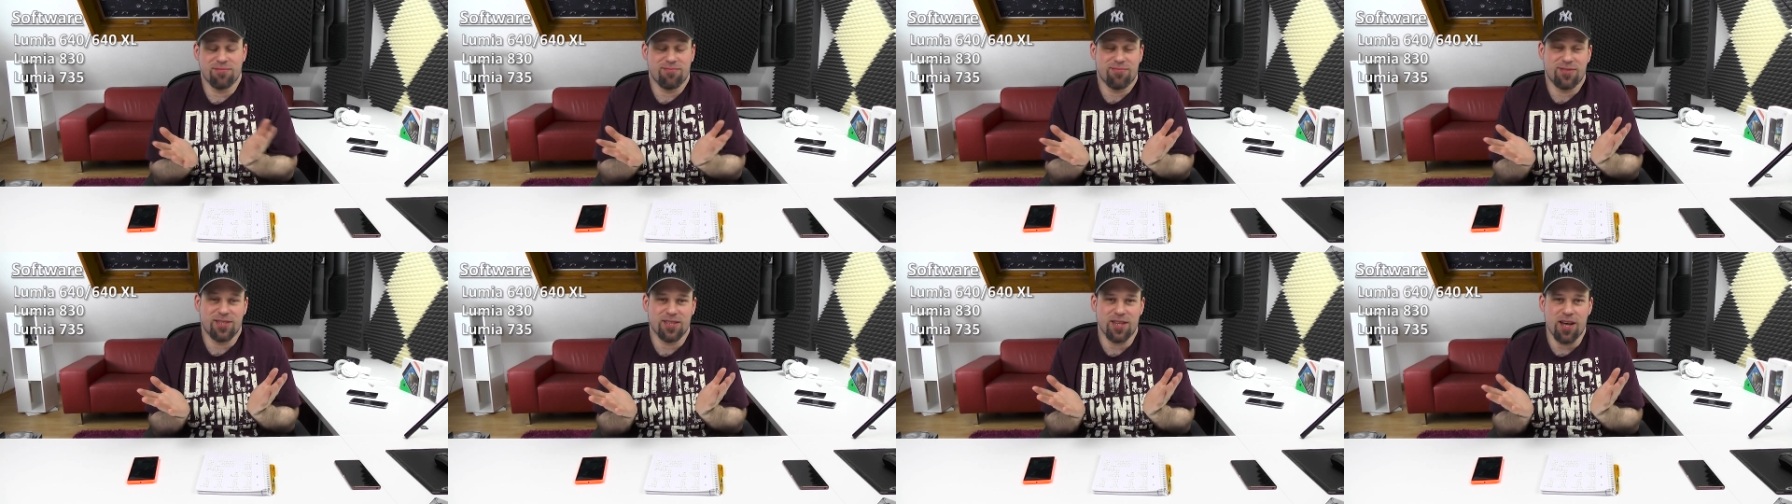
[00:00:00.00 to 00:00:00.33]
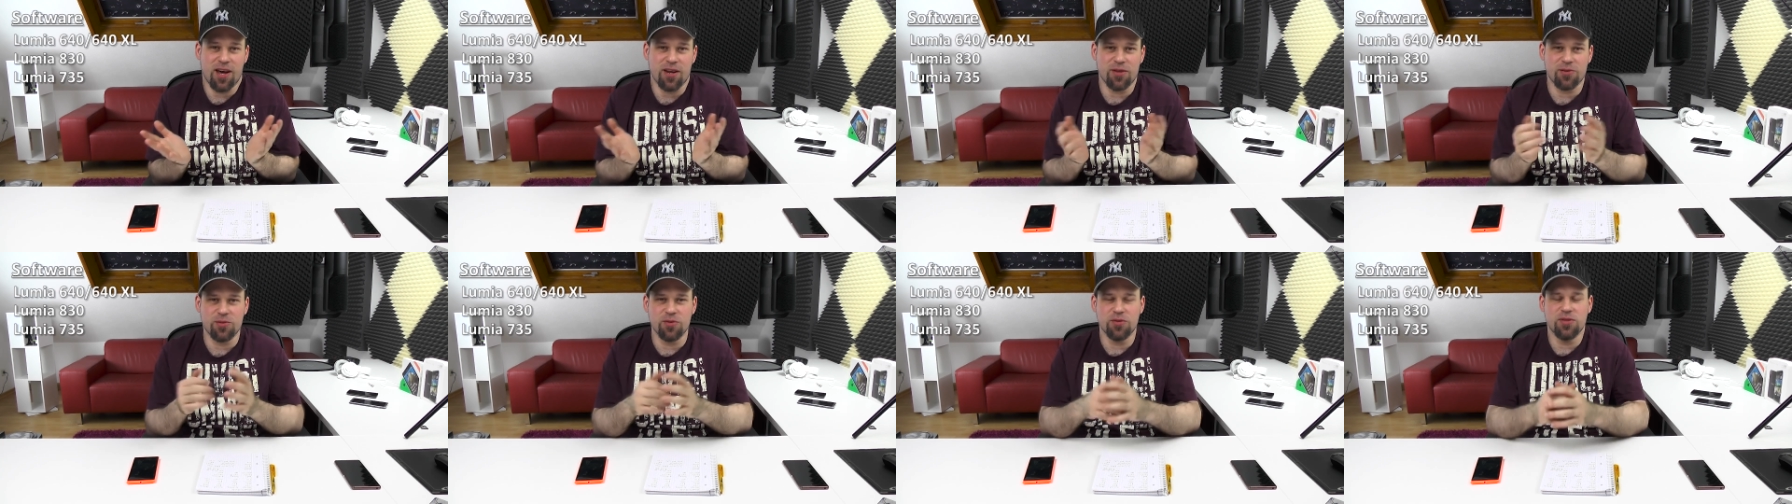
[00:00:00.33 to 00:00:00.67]

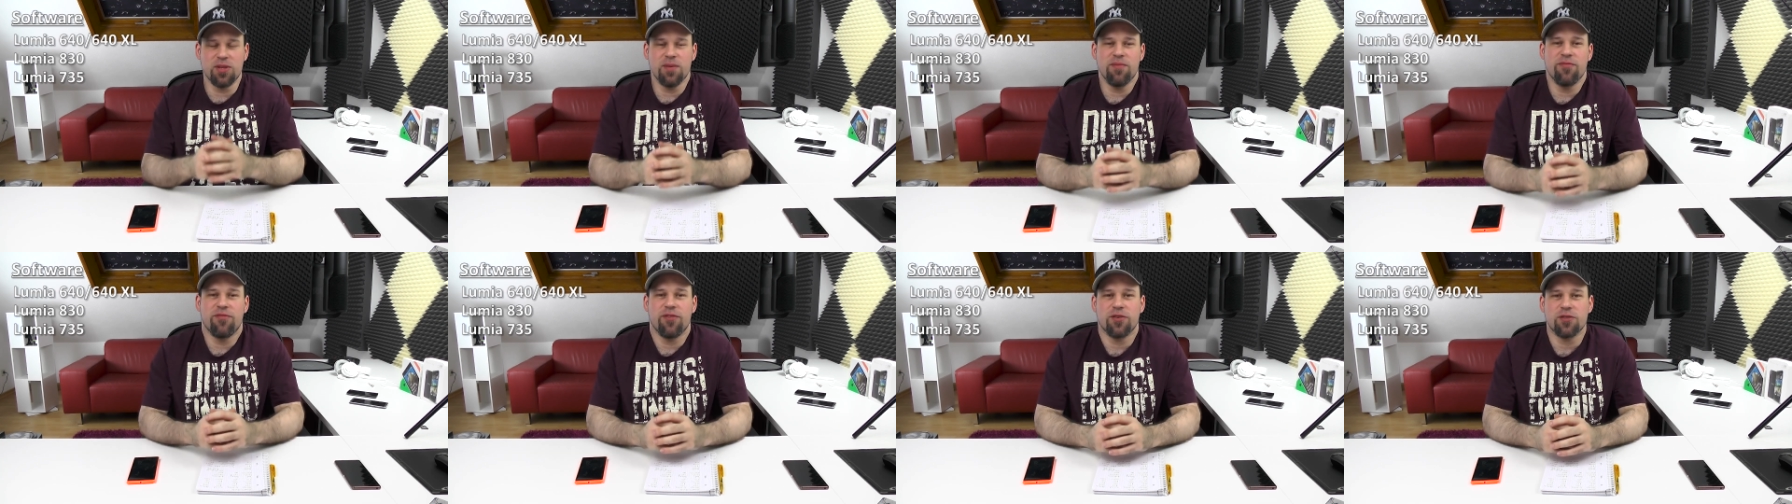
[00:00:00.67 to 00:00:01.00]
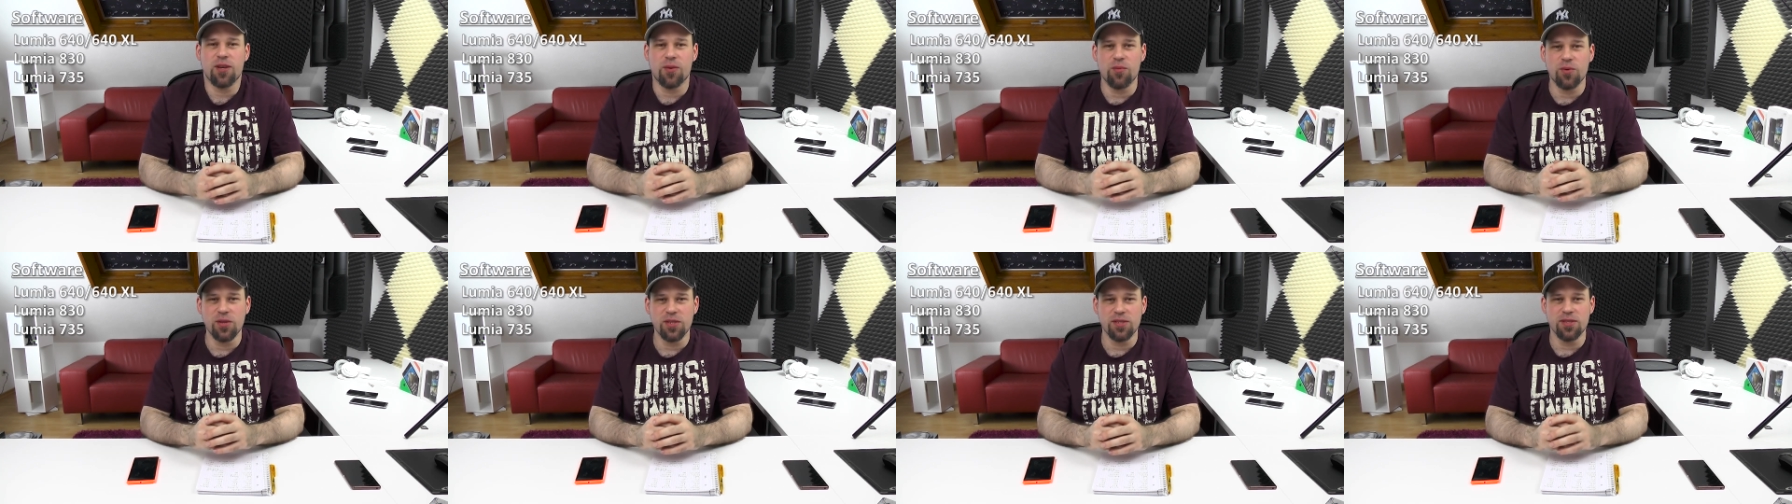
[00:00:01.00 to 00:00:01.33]
started to dim for
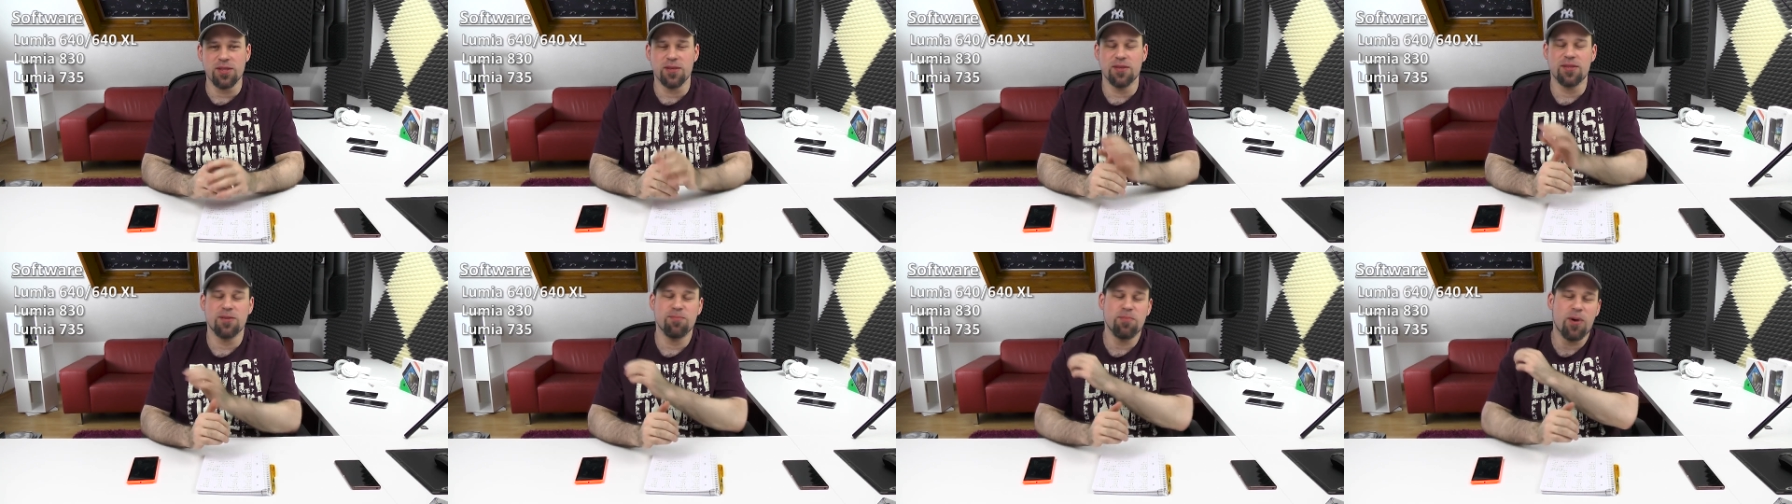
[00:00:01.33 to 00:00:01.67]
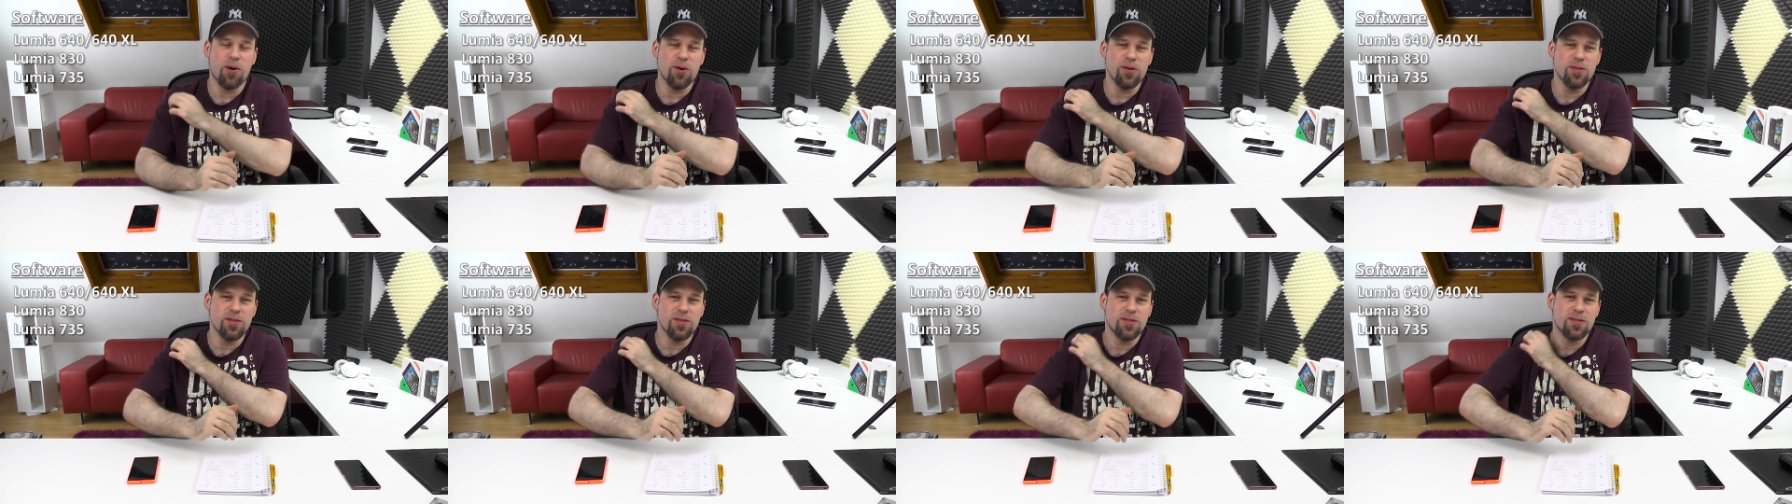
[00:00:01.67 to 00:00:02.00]
some reason at
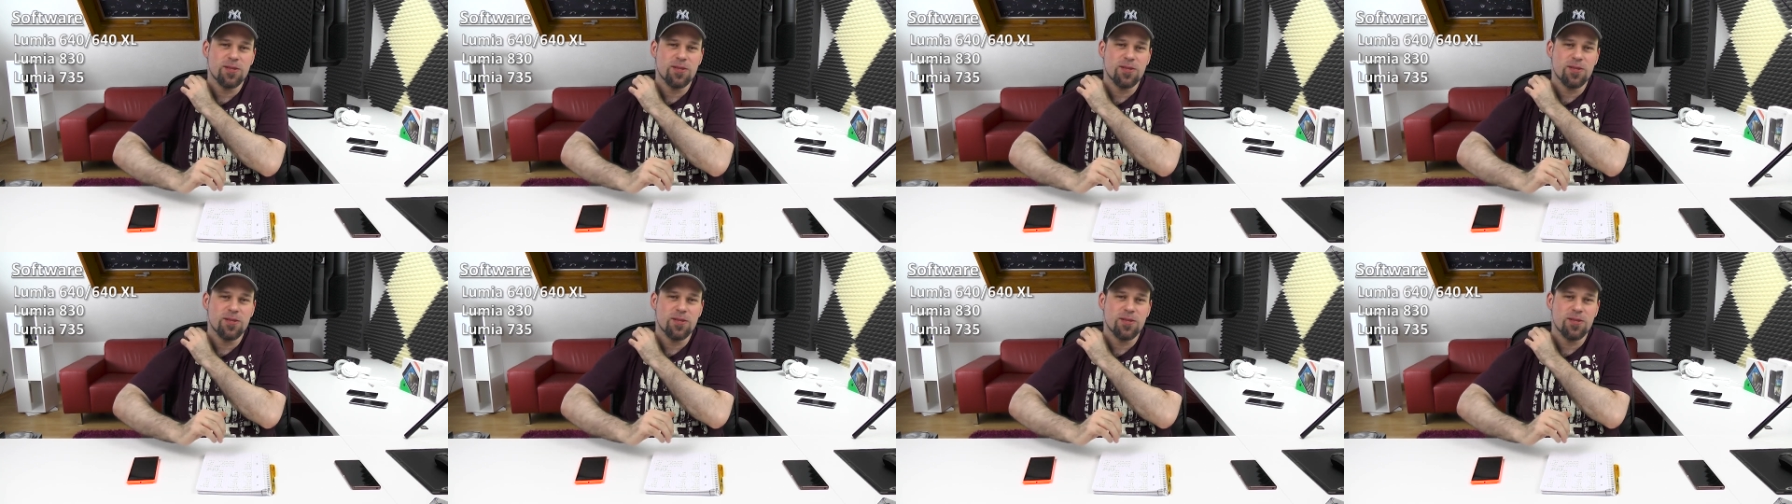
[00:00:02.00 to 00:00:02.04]
points.